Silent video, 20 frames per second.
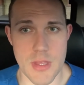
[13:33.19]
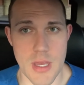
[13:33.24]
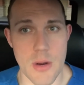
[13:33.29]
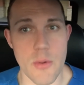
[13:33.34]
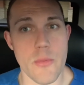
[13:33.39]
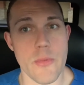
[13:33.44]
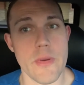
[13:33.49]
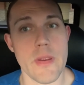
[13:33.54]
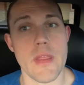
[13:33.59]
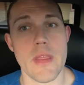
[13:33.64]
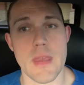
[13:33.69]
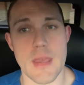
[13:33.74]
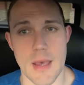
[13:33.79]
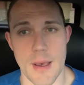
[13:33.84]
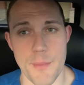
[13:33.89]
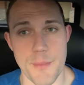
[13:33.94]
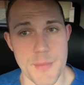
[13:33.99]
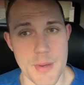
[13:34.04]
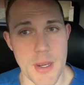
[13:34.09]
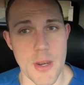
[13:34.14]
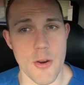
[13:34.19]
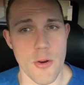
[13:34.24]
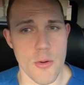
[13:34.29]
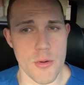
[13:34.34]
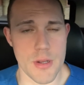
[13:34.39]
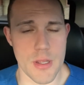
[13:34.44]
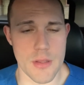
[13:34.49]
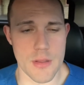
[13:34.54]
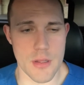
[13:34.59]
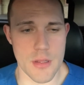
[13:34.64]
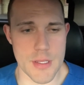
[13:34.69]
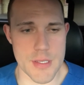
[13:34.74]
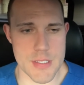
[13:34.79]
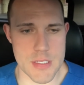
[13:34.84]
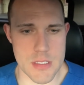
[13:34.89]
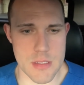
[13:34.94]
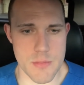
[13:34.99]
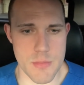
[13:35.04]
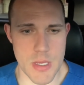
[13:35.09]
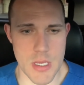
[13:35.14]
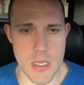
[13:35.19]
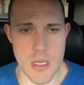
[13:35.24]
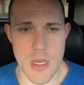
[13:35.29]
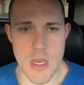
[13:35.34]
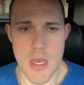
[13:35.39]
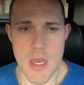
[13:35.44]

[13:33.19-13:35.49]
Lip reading: that really helped narrow down the list to me.